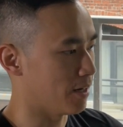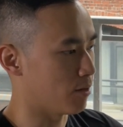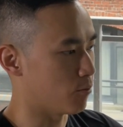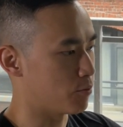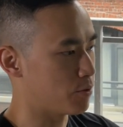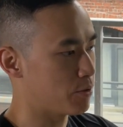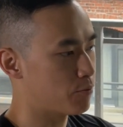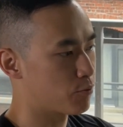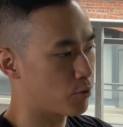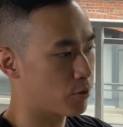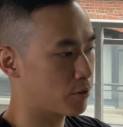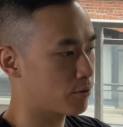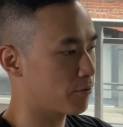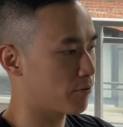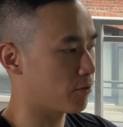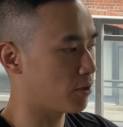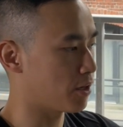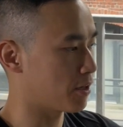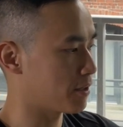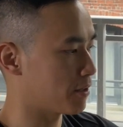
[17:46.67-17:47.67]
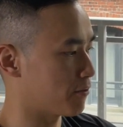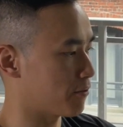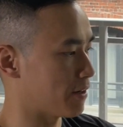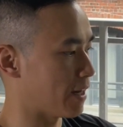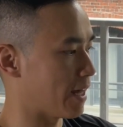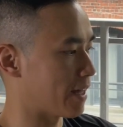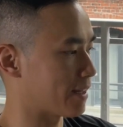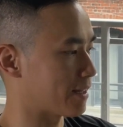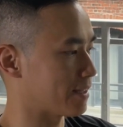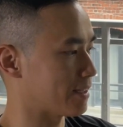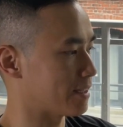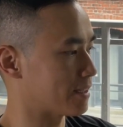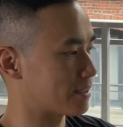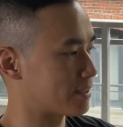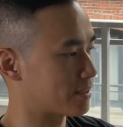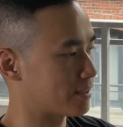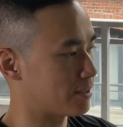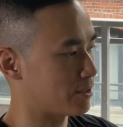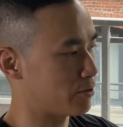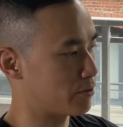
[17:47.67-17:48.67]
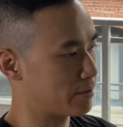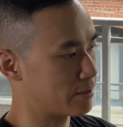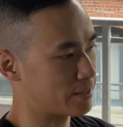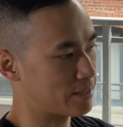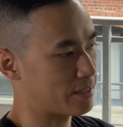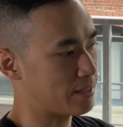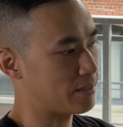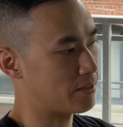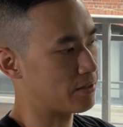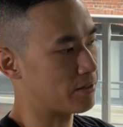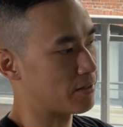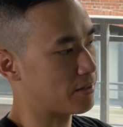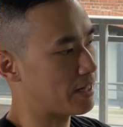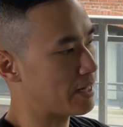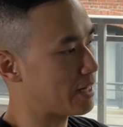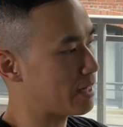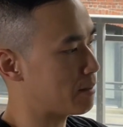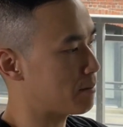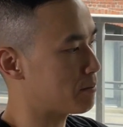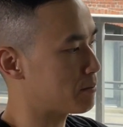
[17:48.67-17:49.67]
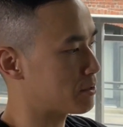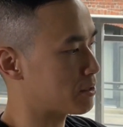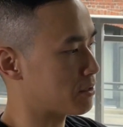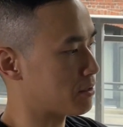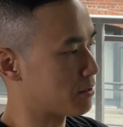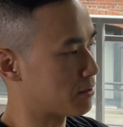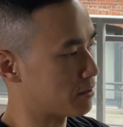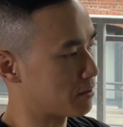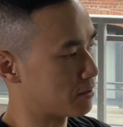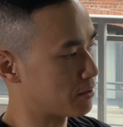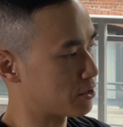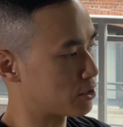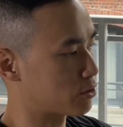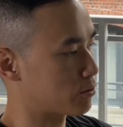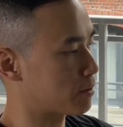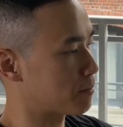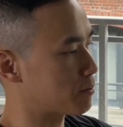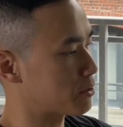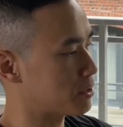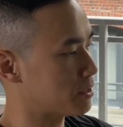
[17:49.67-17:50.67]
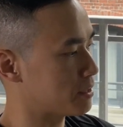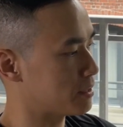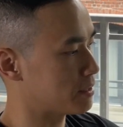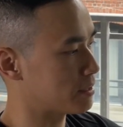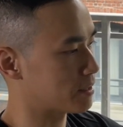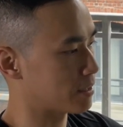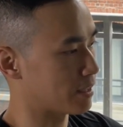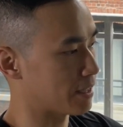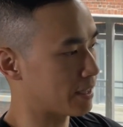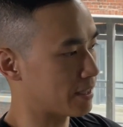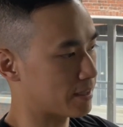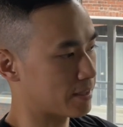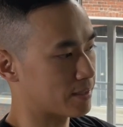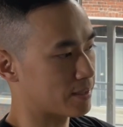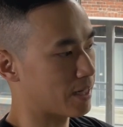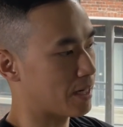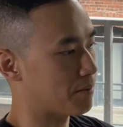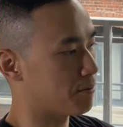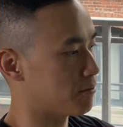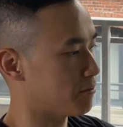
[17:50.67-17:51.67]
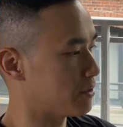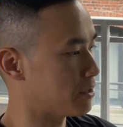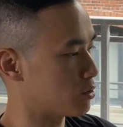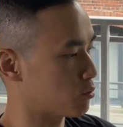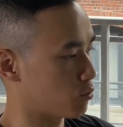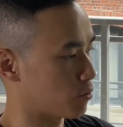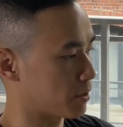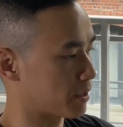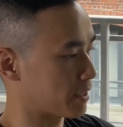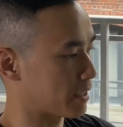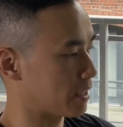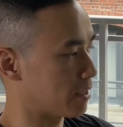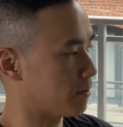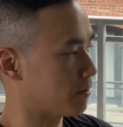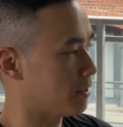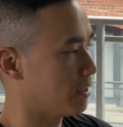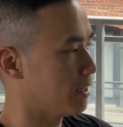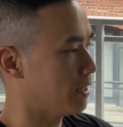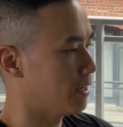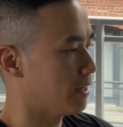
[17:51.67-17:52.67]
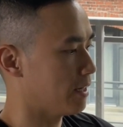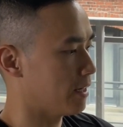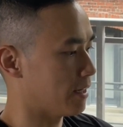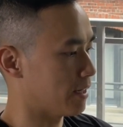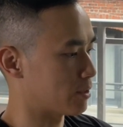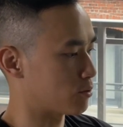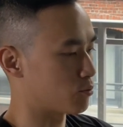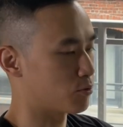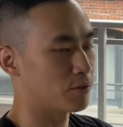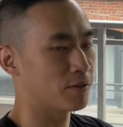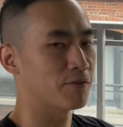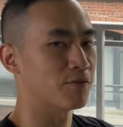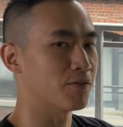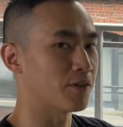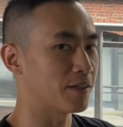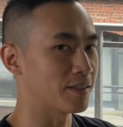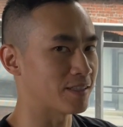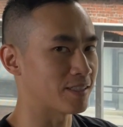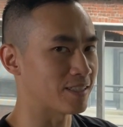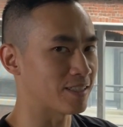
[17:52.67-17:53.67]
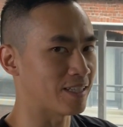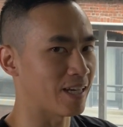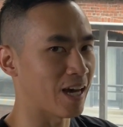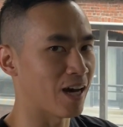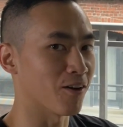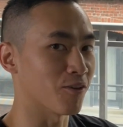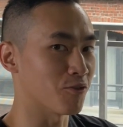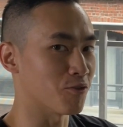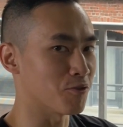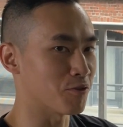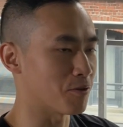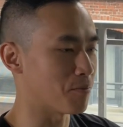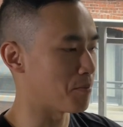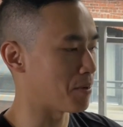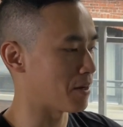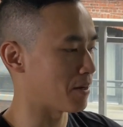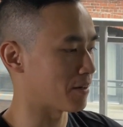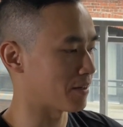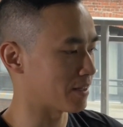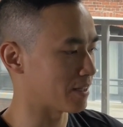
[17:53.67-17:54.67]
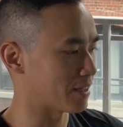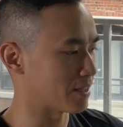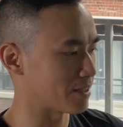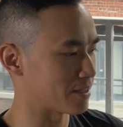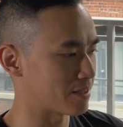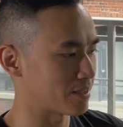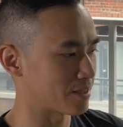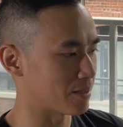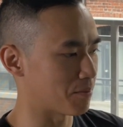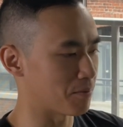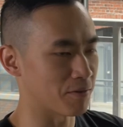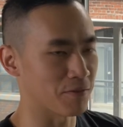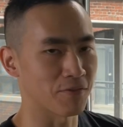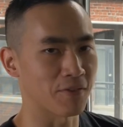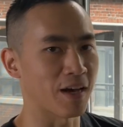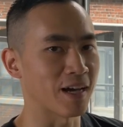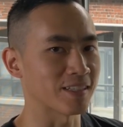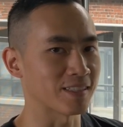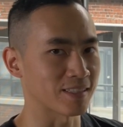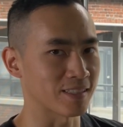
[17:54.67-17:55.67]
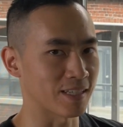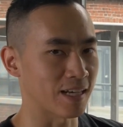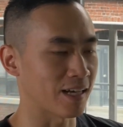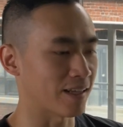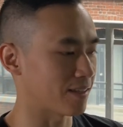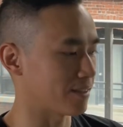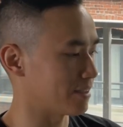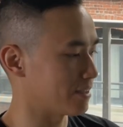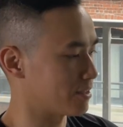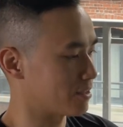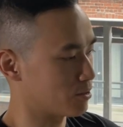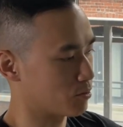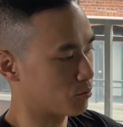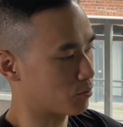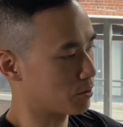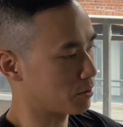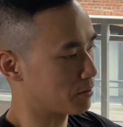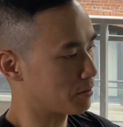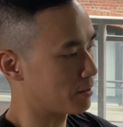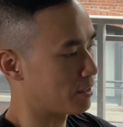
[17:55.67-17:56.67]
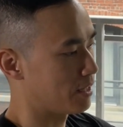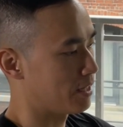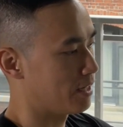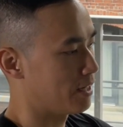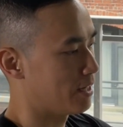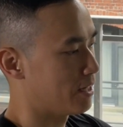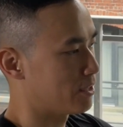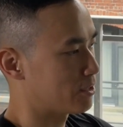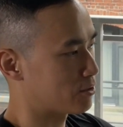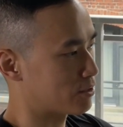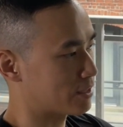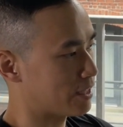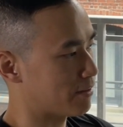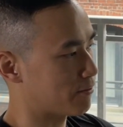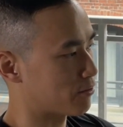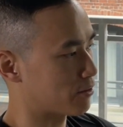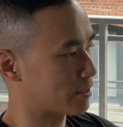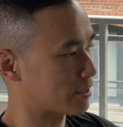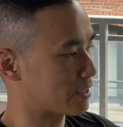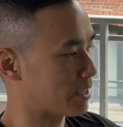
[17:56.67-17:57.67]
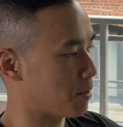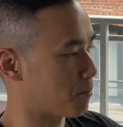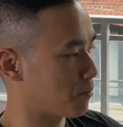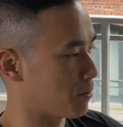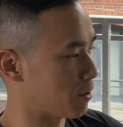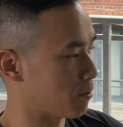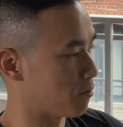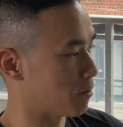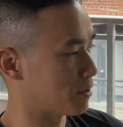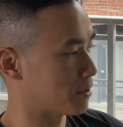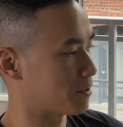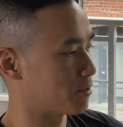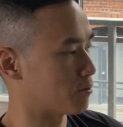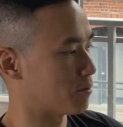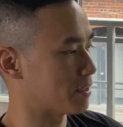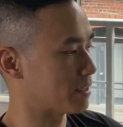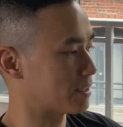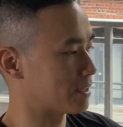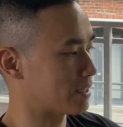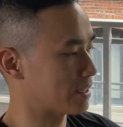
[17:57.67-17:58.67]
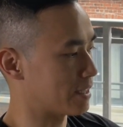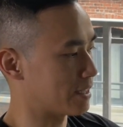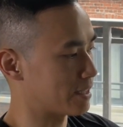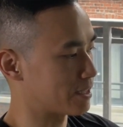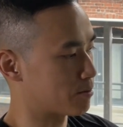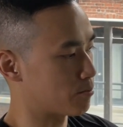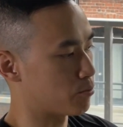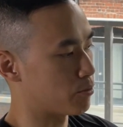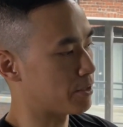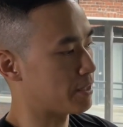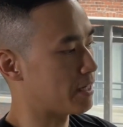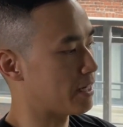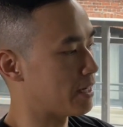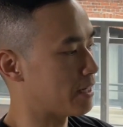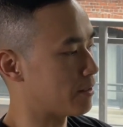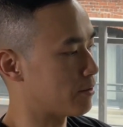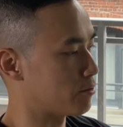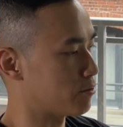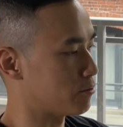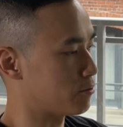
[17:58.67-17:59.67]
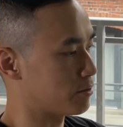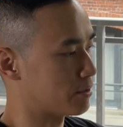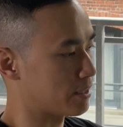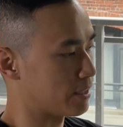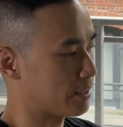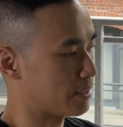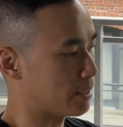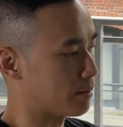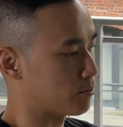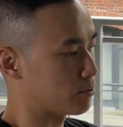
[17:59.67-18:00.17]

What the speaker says: We've worked with a lot of different athletes. You can see their names and their descriptions, the length of time of each workout. It's really fun to see how you compare against some of the fastest athletes in the world. So say, for example, I want to race against Brienne, who is a